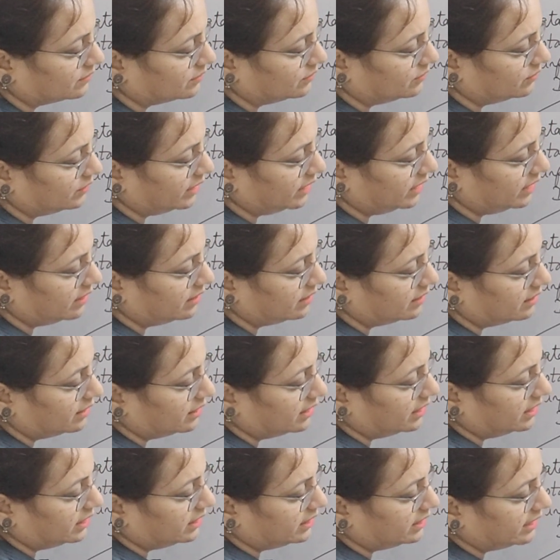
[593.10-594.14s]
Okay,
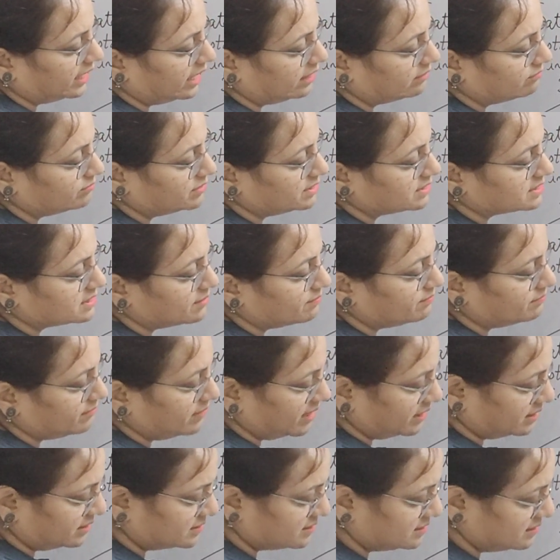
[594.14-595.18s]
it can be some
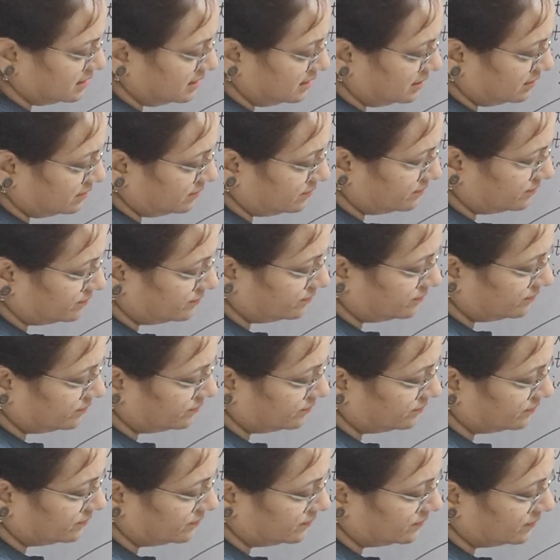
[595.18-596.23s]
magazine.
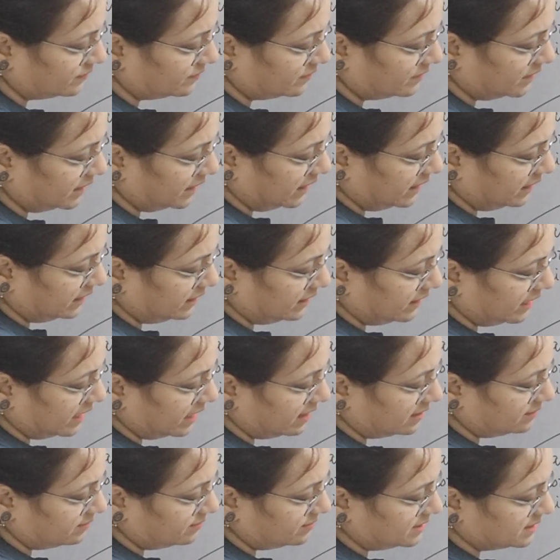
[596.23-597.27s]
It
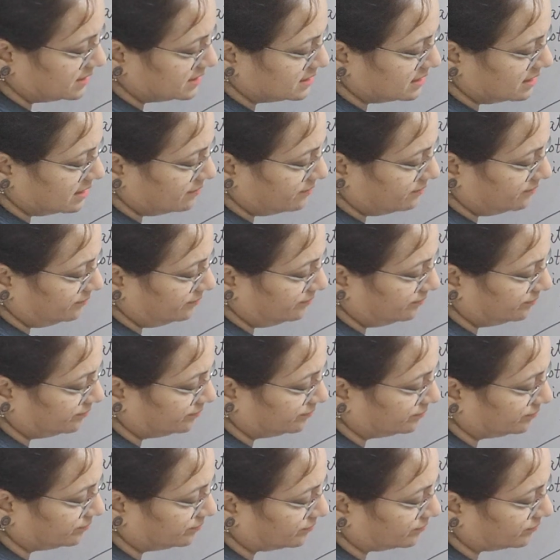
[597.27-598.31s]
can be some
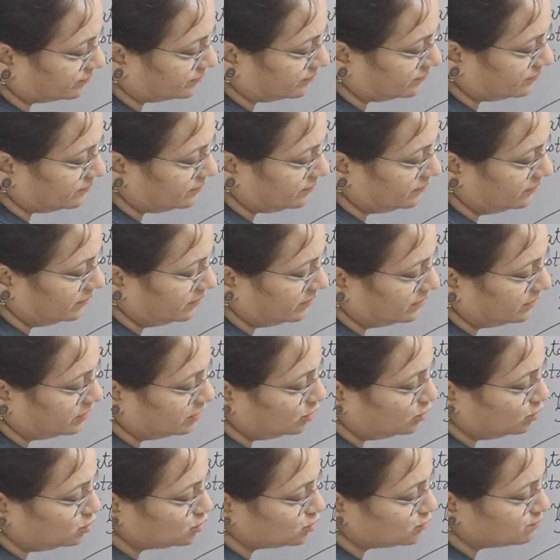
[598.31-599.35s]

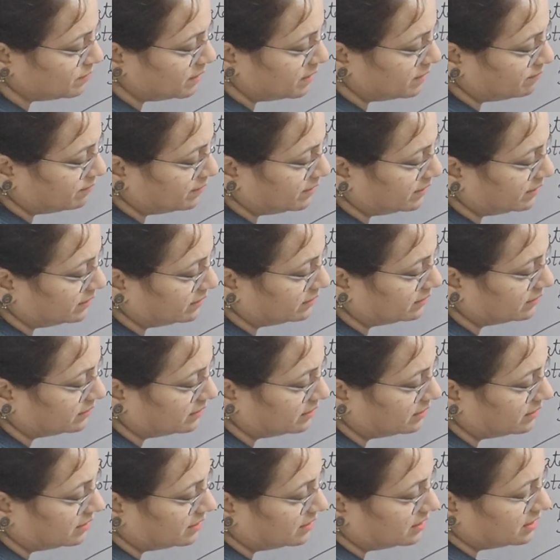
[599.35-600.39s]
newspaper.
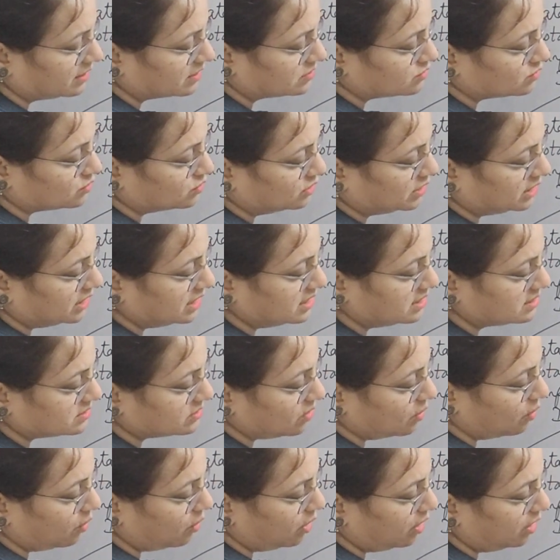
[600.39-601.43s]
So these
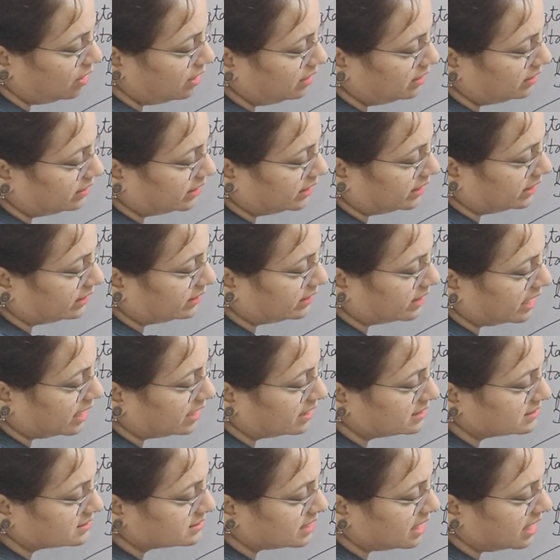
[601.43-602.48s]
all data